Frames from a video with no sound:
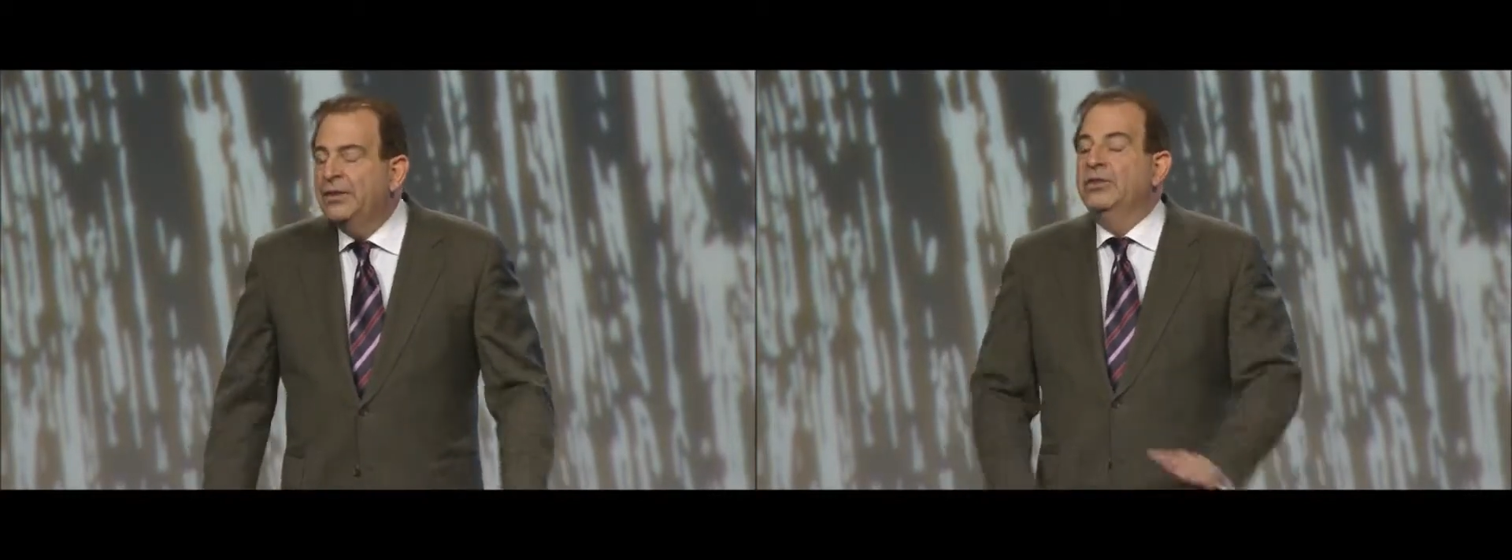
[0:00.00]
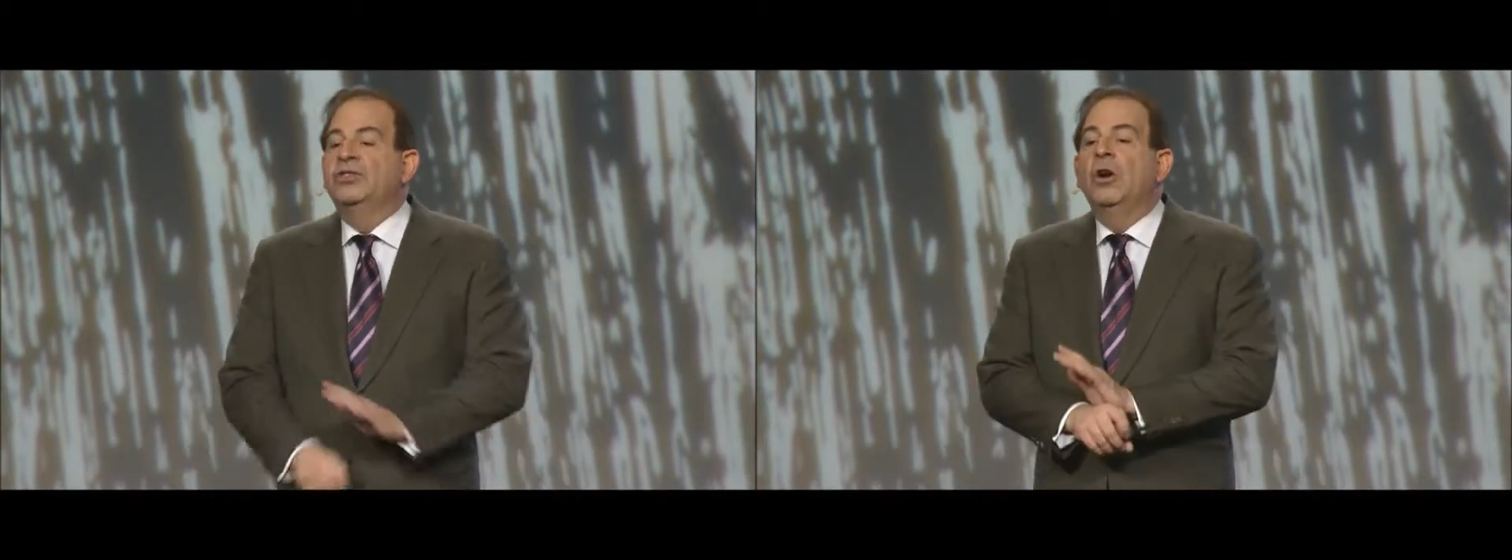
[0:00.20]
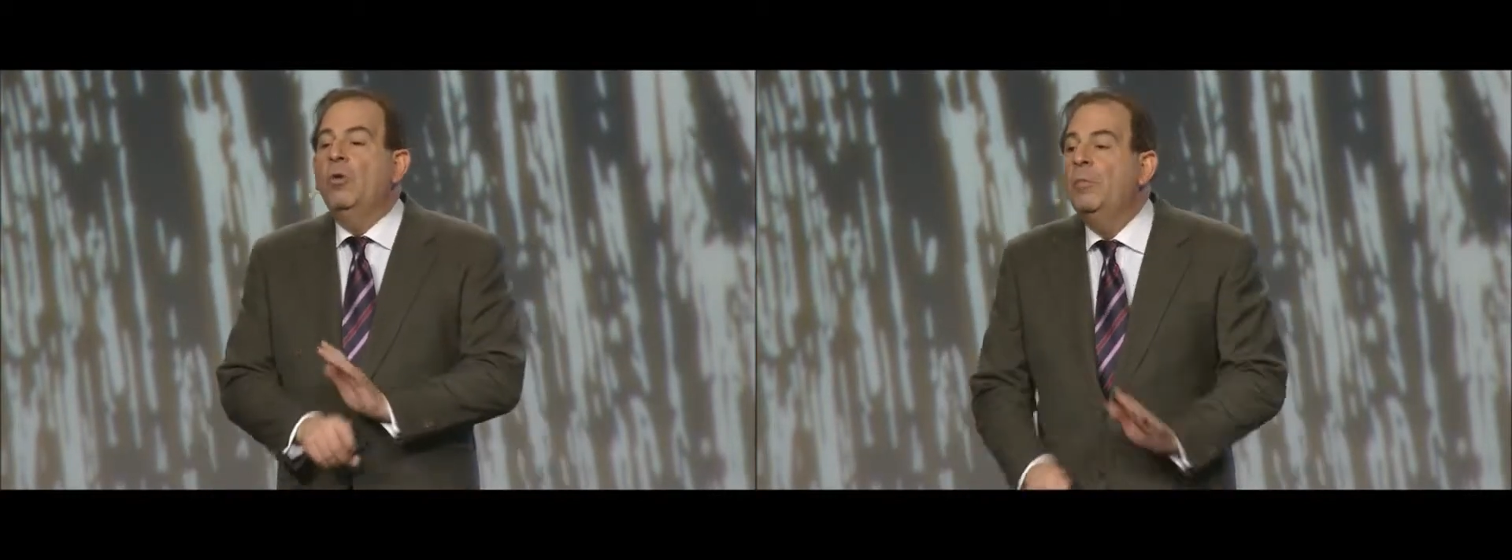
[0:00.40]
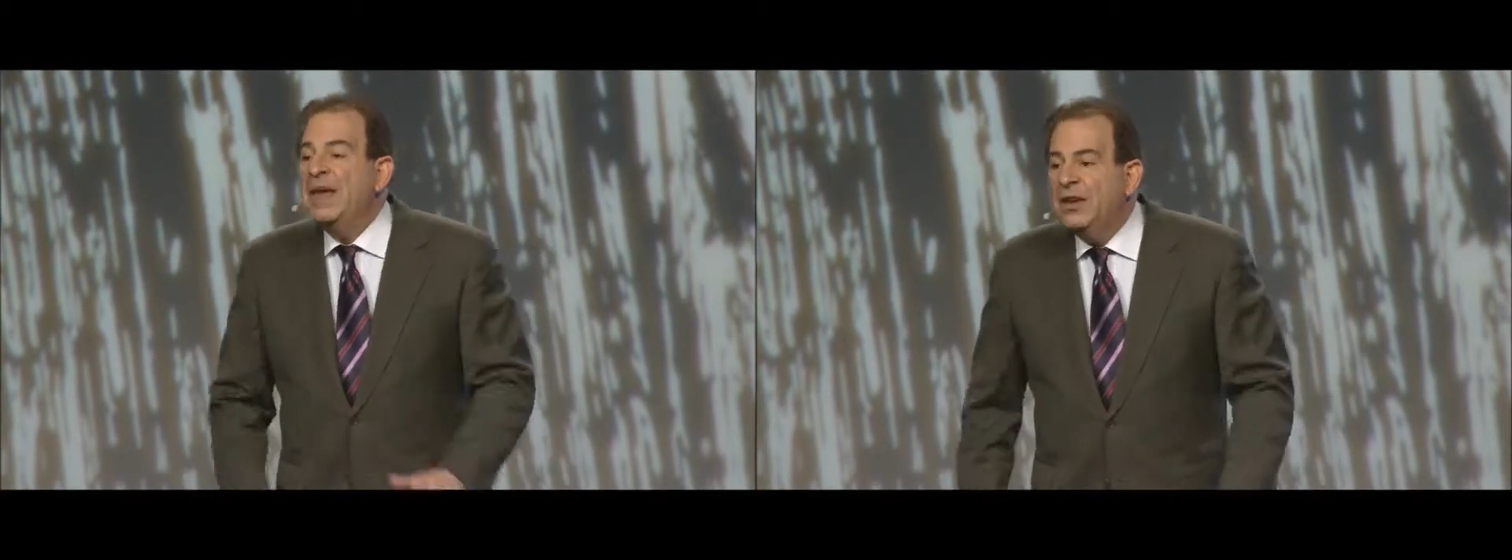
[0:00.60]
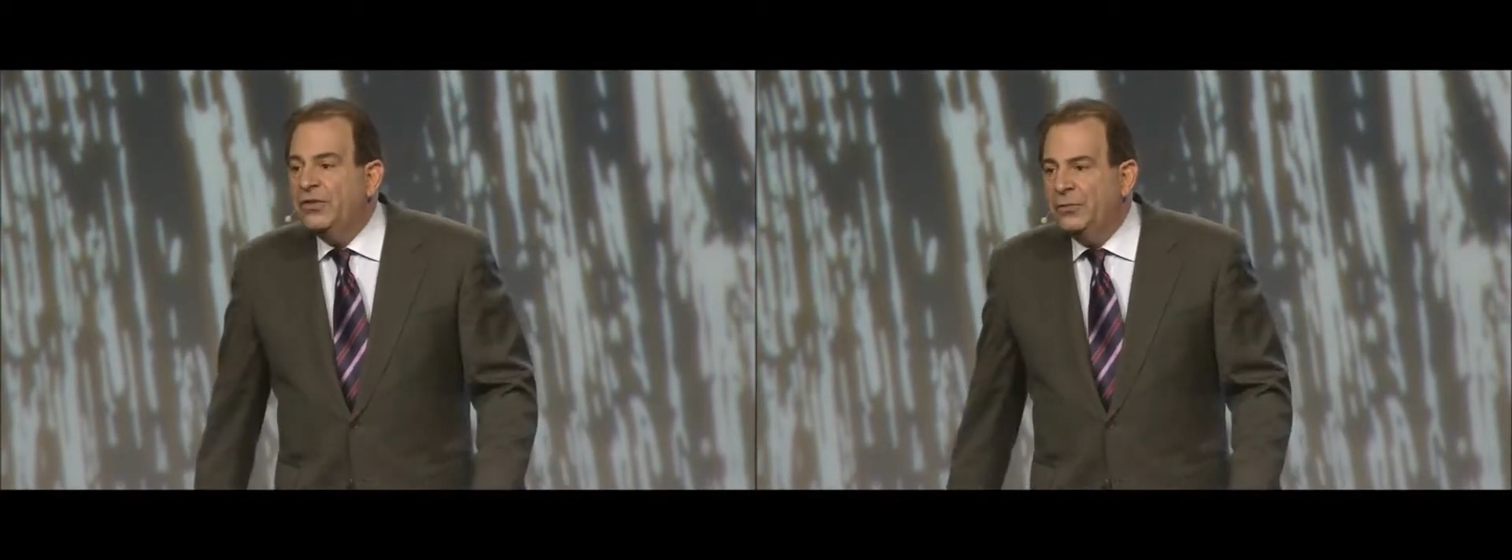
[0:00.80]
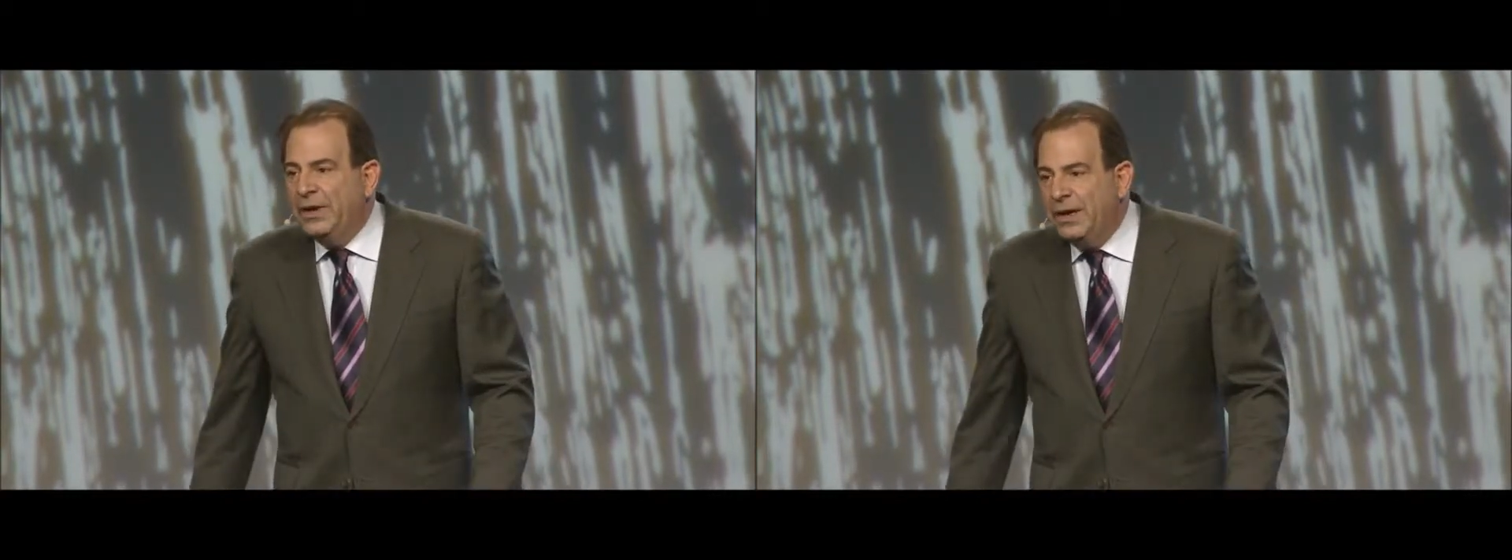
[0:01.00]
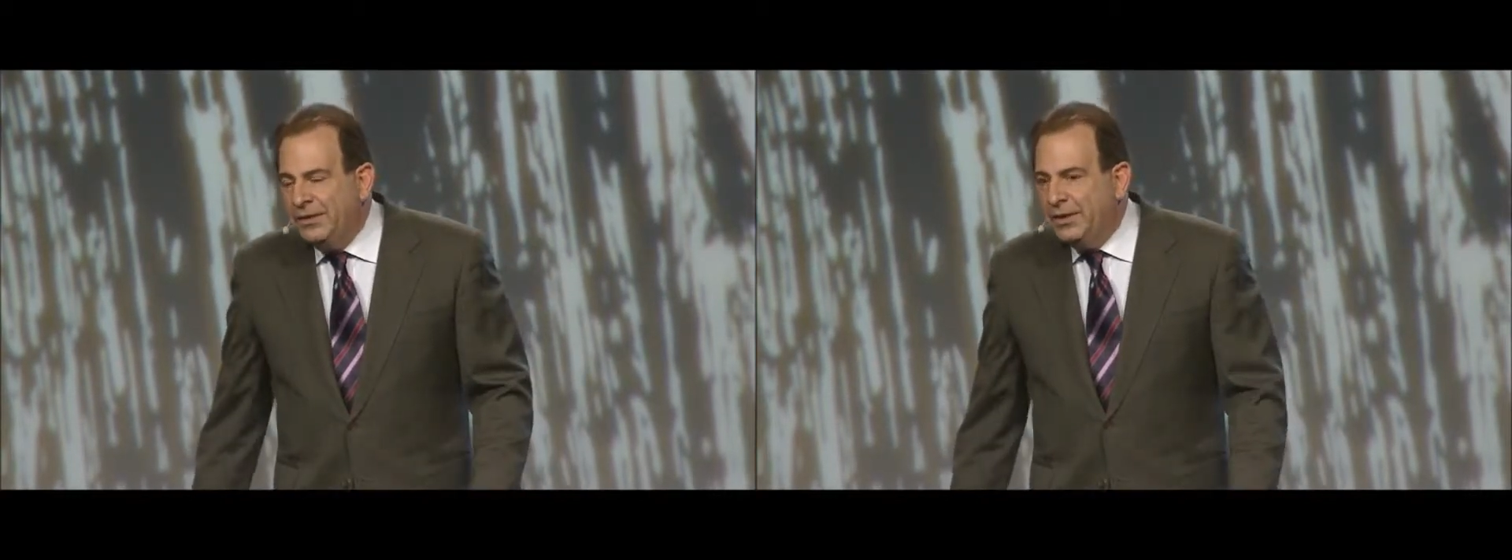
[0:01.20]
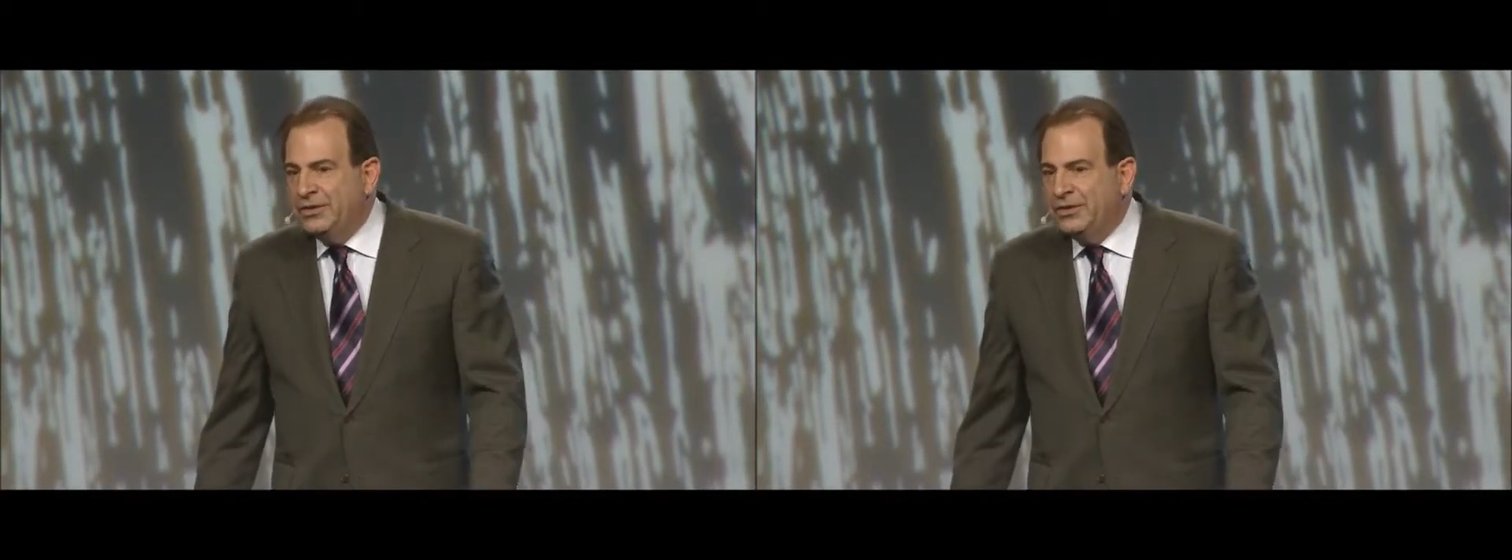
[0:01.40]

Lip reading: There's no omega-3 in there.